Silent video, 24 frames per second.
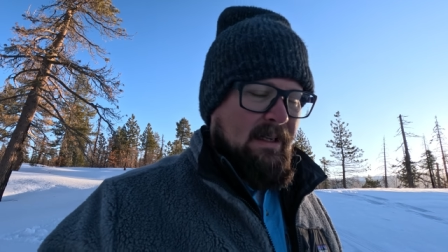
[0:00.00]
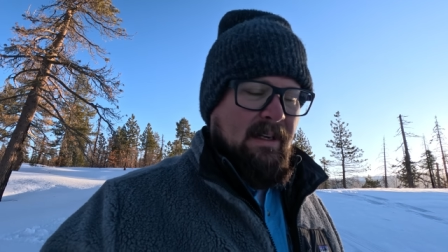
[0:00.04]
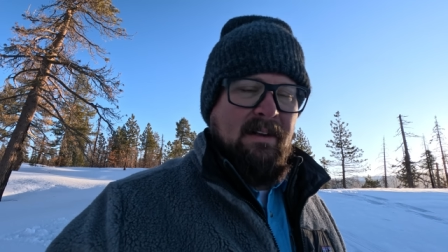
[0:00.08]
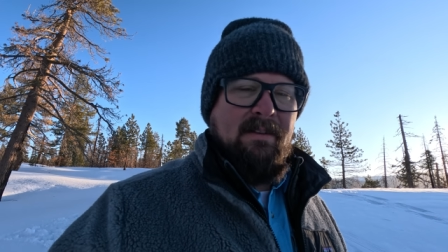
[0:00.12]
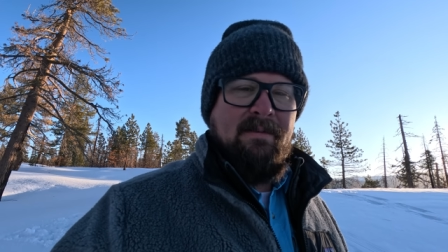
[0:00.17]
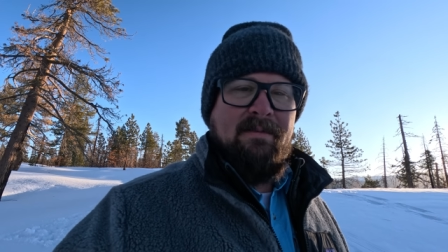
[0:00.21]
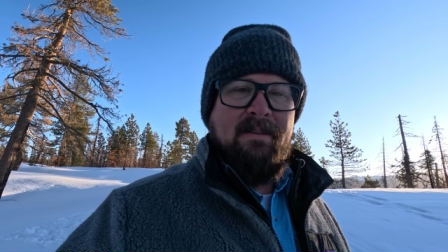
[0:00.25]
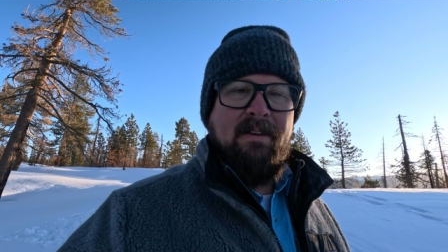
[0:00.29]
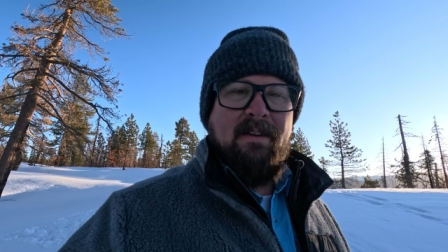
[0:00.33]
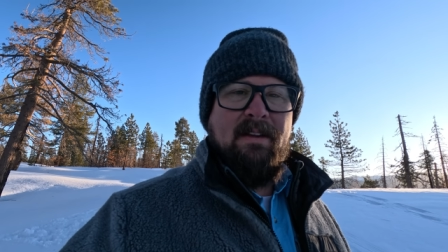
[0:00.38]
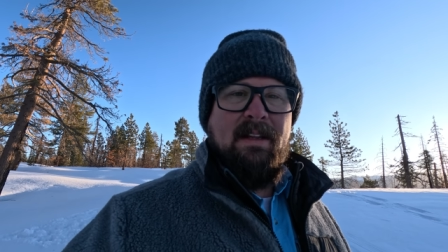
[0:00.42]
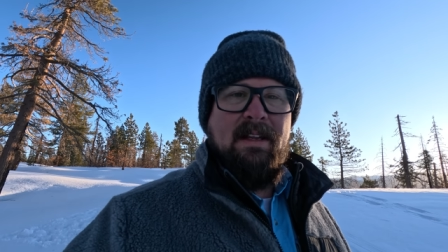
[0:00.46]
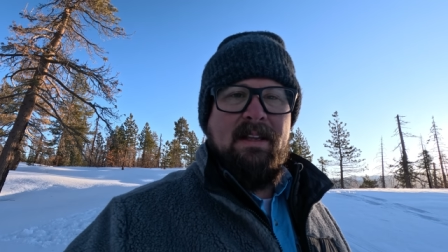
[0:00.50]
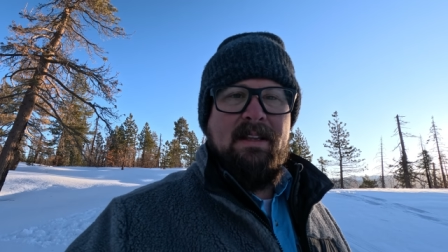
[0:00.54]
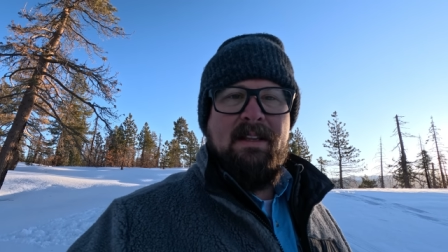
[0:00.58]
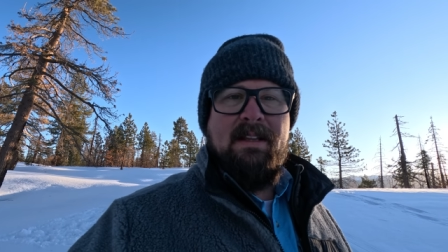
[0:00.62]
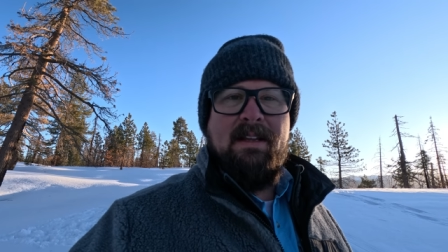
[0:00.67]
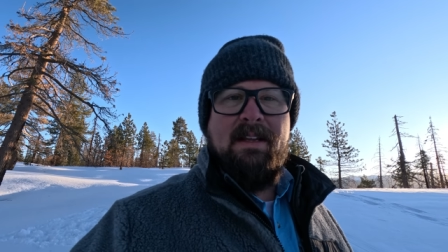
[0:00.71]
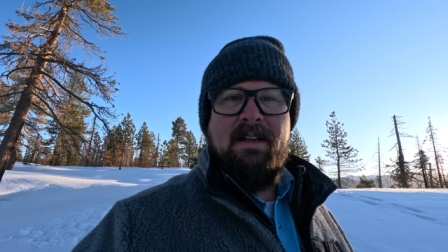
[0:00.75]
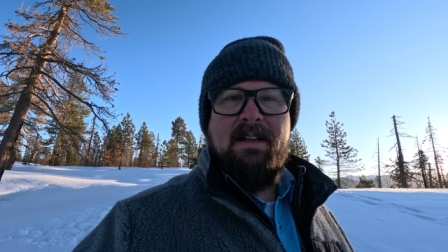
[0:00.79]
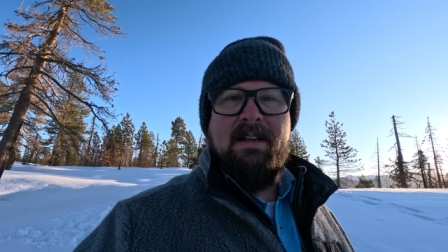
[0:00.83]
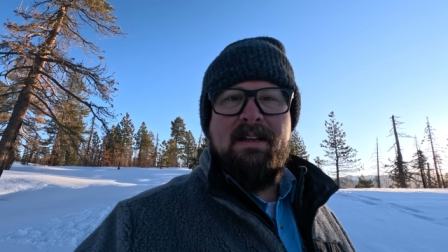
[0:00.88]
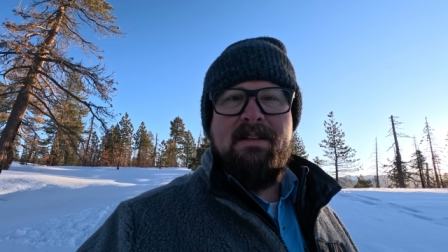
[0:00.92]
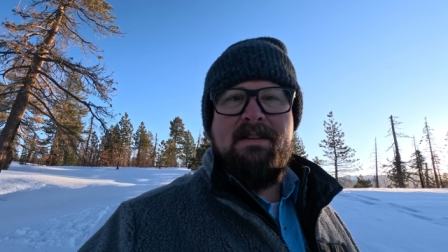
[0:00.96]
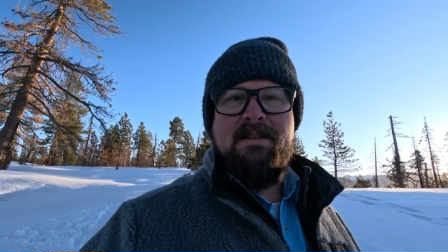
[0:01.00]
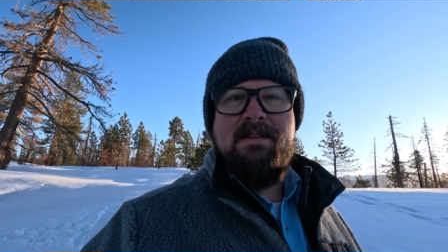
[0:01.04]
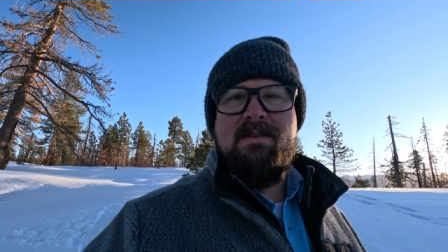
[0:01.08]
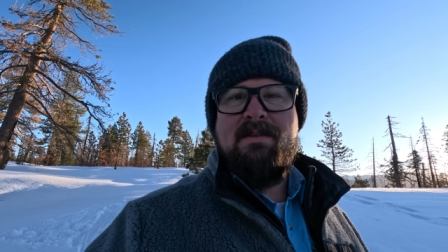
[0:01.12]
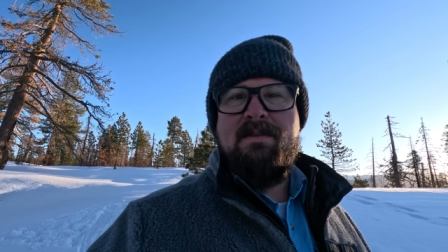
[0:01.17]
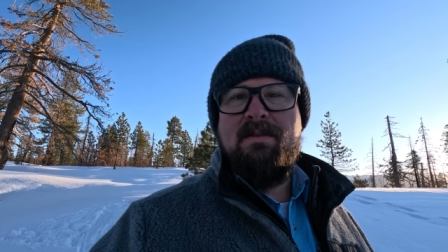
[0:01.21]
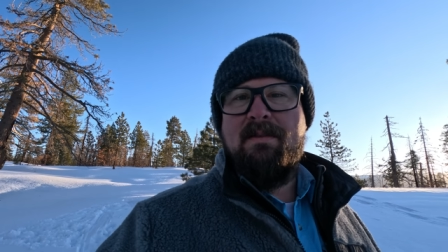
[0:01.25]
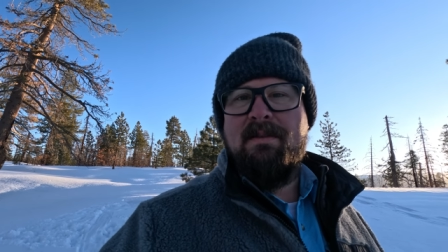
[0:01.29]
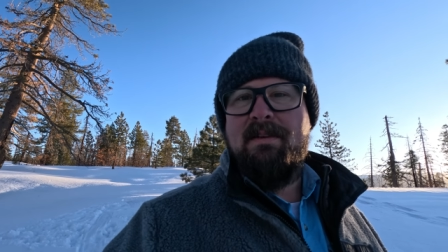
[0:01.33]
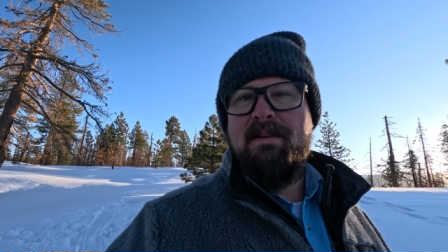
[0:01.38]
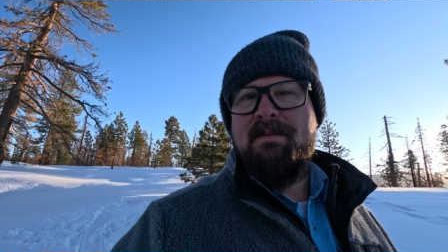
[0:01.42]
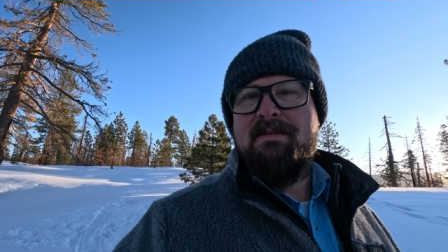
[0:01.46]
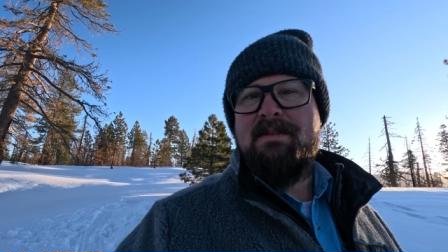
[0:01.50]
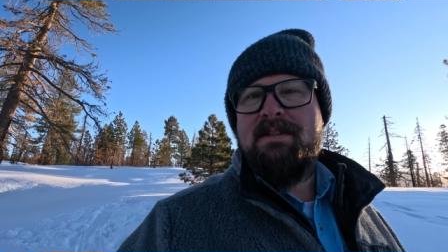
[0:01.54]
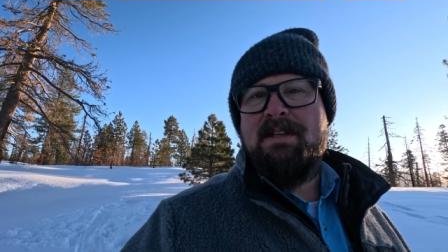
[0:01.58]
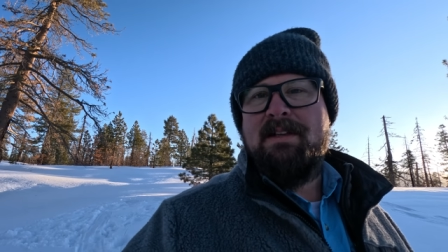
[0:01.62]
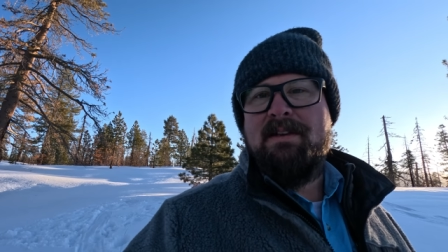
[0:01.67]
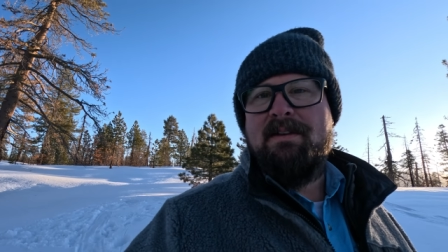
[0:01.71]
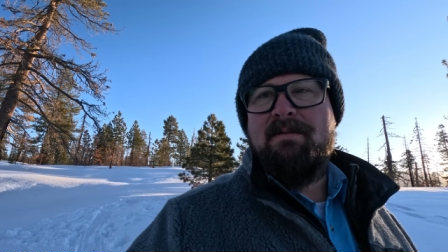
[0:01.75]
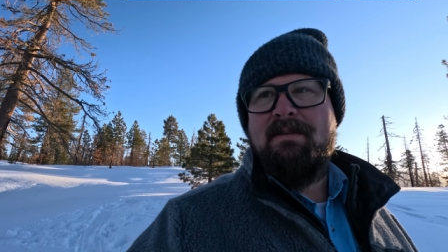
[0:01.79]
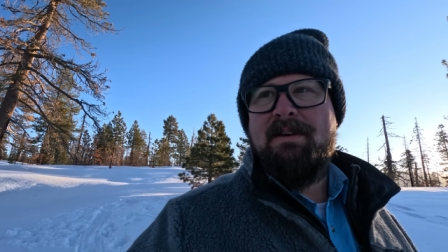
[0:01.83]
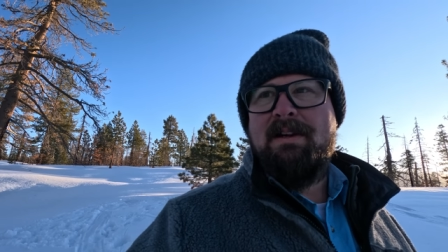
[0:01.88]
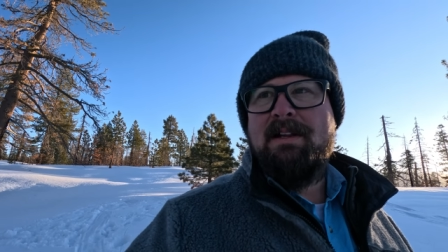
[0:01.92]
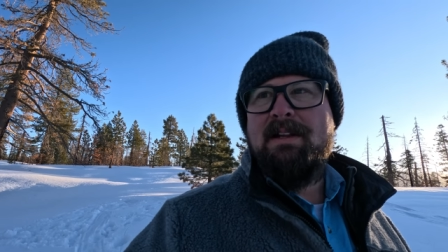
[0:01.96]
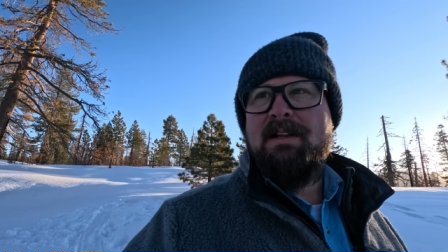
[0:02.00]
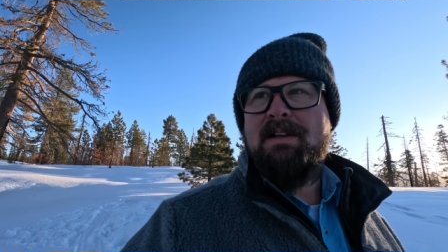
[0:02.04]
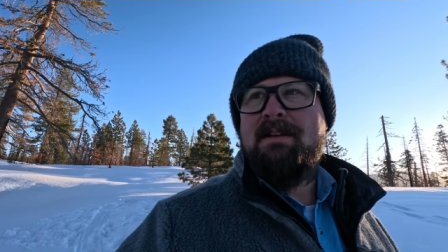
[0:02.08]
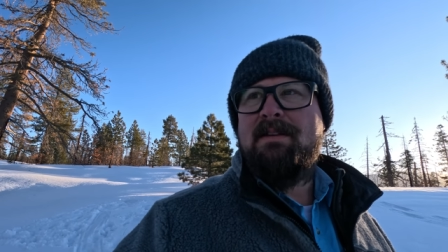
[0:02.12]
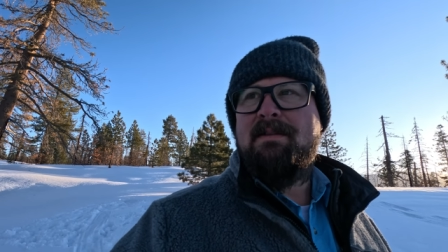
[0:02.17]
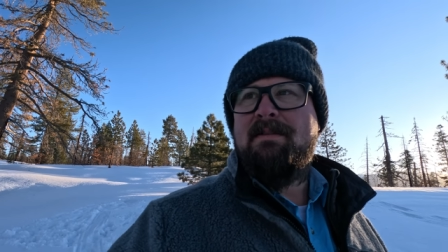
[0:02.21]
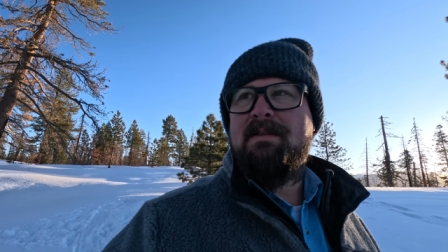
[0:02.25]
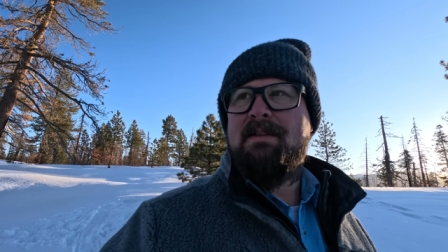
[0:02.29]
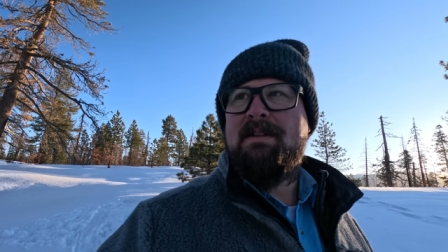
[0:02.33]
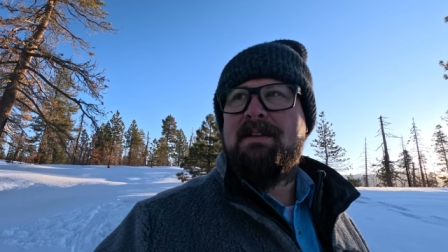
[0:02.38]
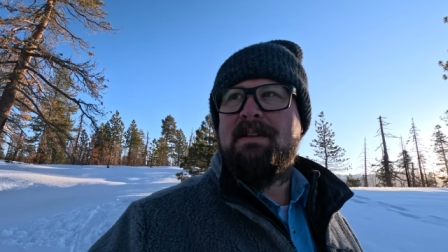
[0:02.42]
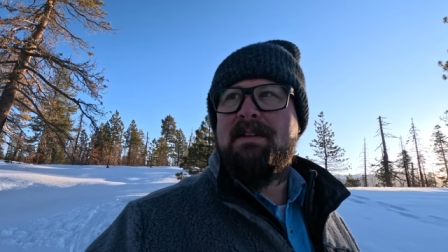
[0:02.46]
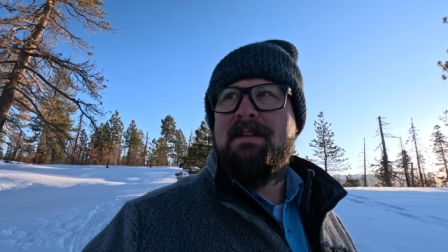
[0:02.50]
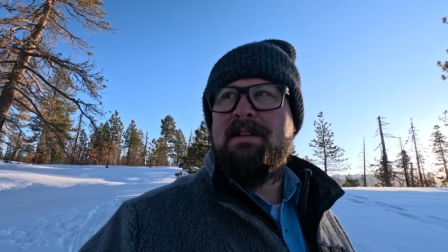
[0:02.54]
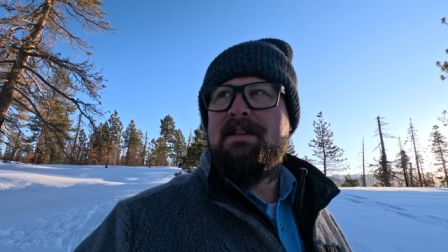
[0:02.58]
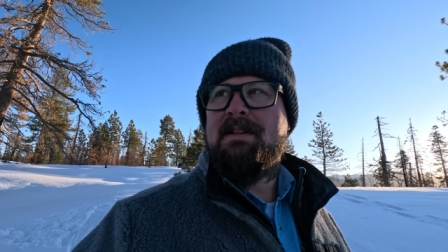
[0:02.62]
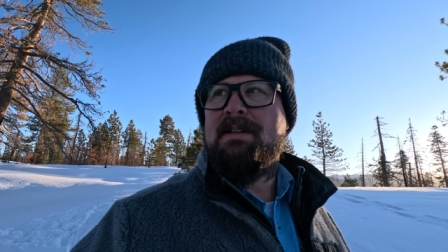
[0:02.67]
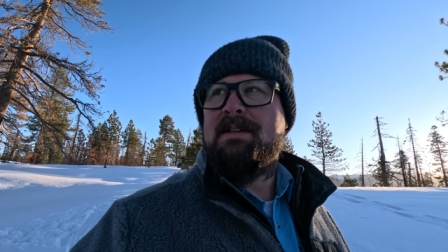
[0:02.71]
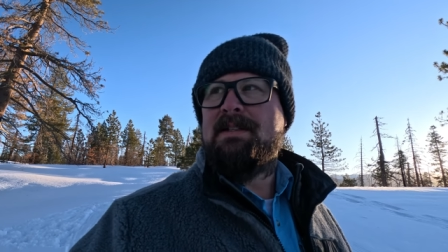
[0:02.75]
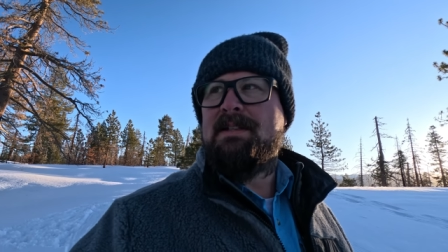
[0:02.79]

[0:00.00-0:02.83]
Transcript: I feel like that story of Cinderella with the